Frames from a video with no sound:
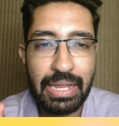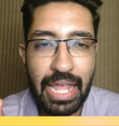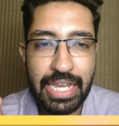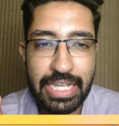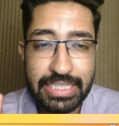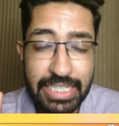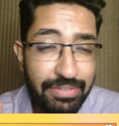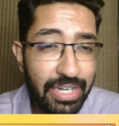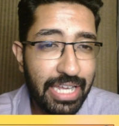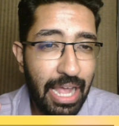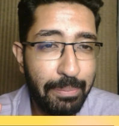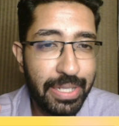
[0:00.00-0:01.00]
He's even a
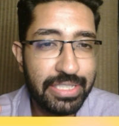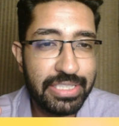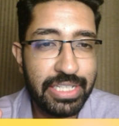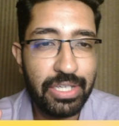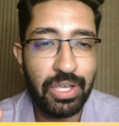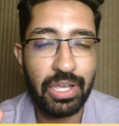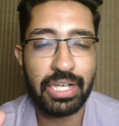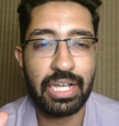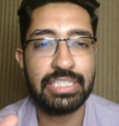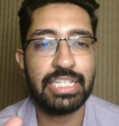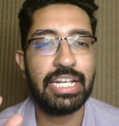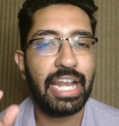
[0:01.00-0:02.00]
captaincy
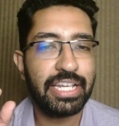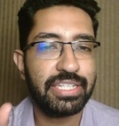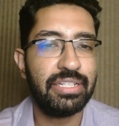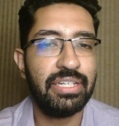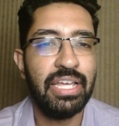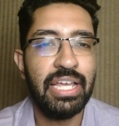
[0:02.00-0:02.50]
consideration.